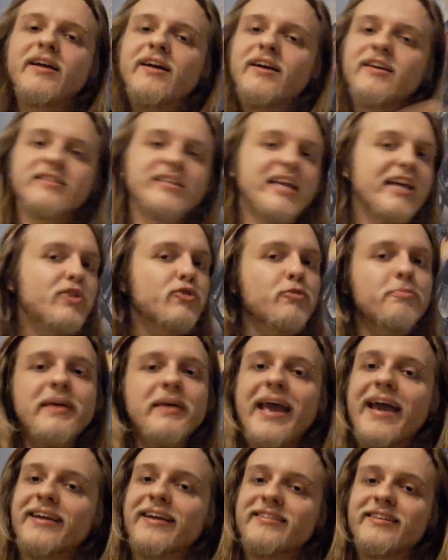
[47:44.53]
schedule be
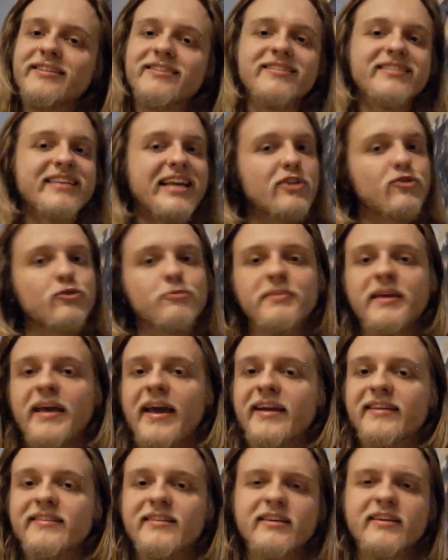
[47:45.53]
hectic. The schedule be
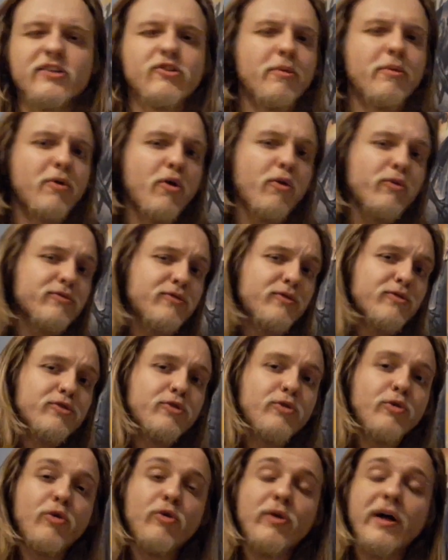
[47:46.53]
hectic. You know, I'm going to
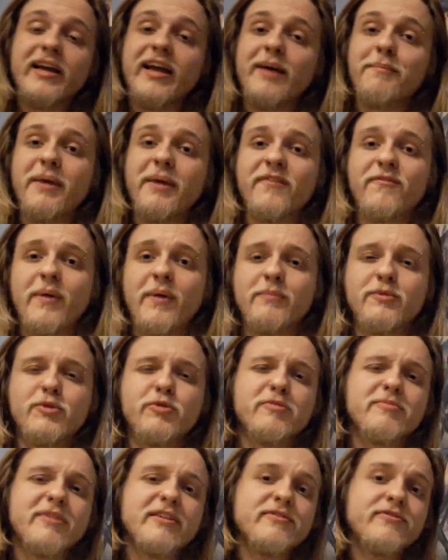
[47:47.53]
school. I'm
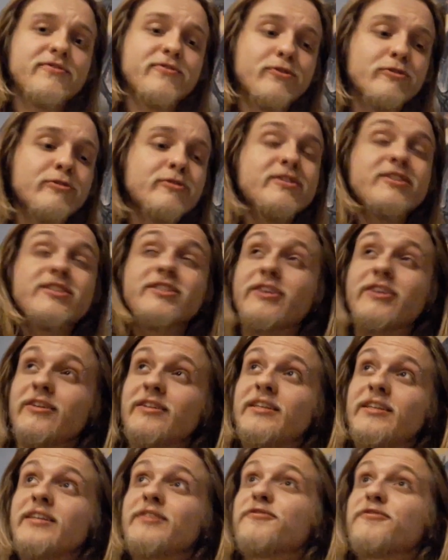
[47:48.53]
doing my 3rd
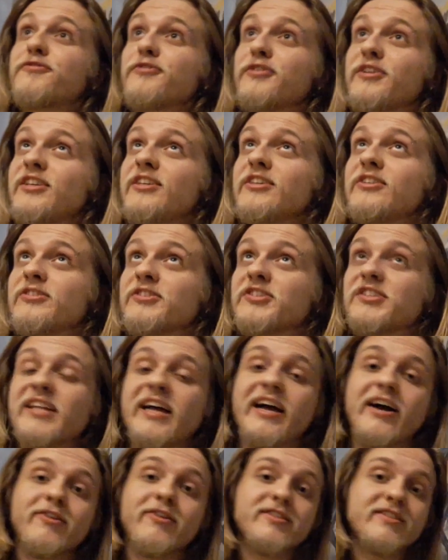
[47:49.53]
study in 3 years
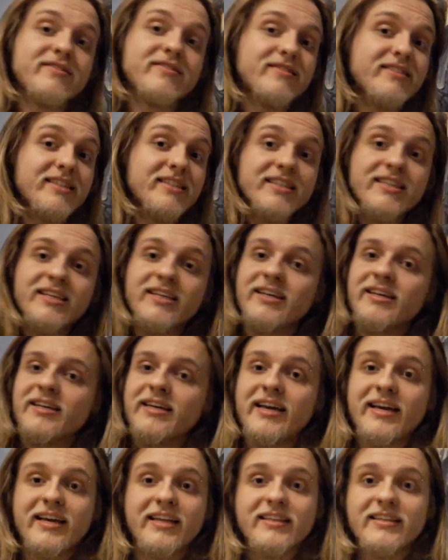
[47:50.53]
now.
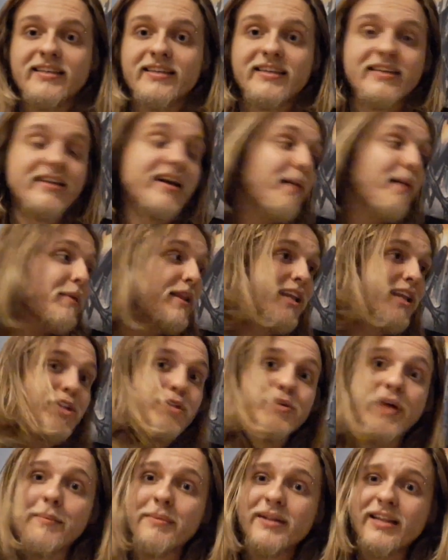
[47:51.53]
And I'm gonna let
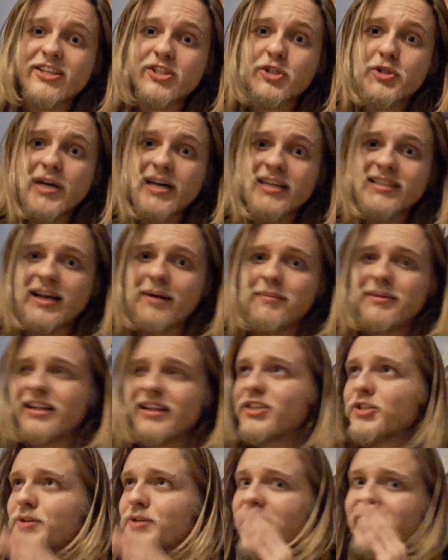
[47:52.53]

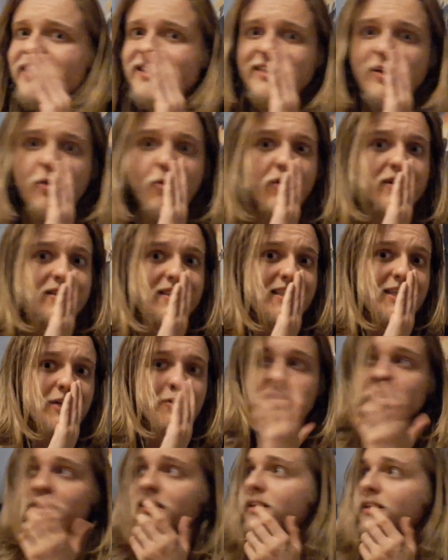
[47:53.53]
you guys in on one
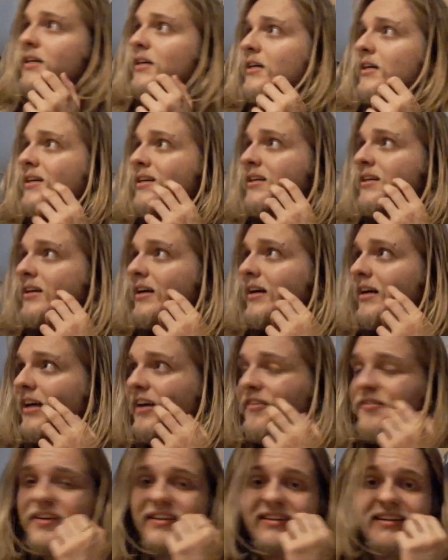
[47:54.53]
secret. I
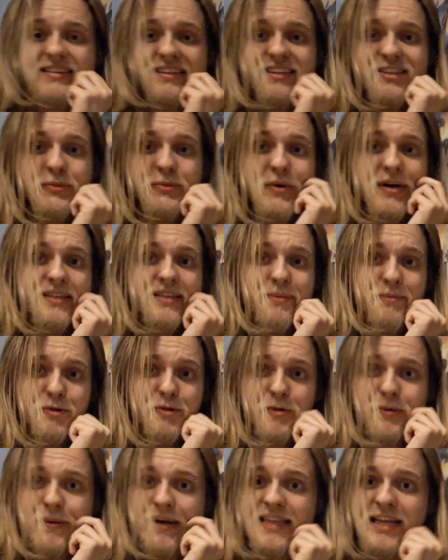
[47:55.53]
think that this one I'm
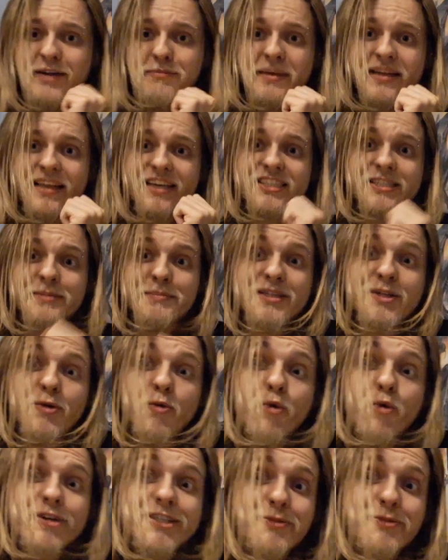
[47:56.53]
doing right now might actually be the
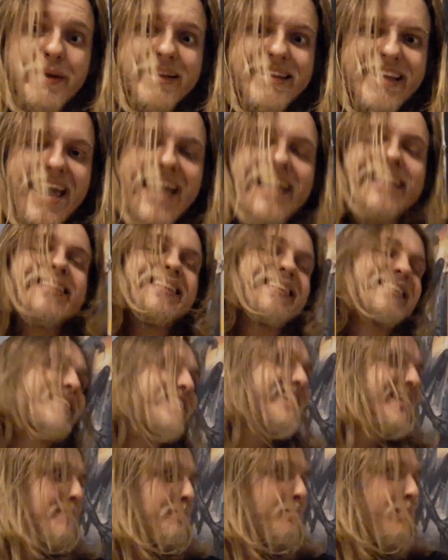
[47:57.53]
worst one yet.
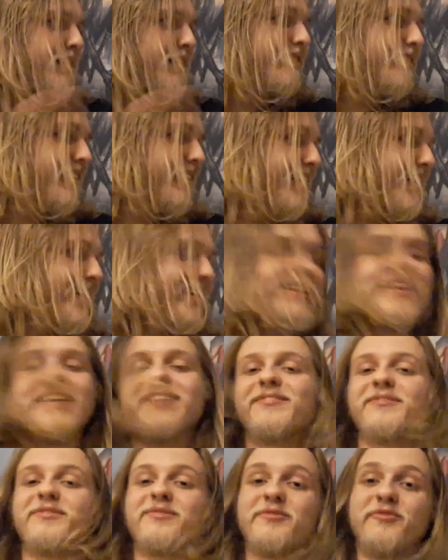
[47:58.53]
But
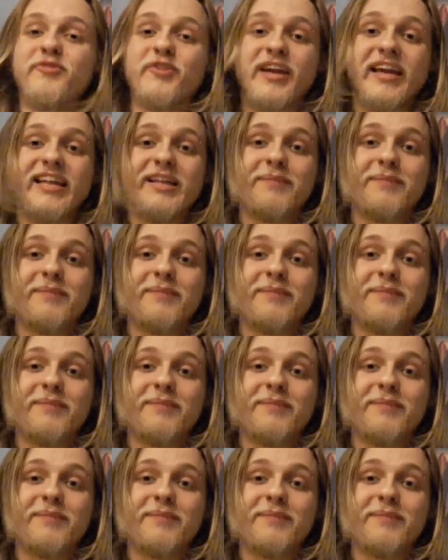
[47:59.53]
forget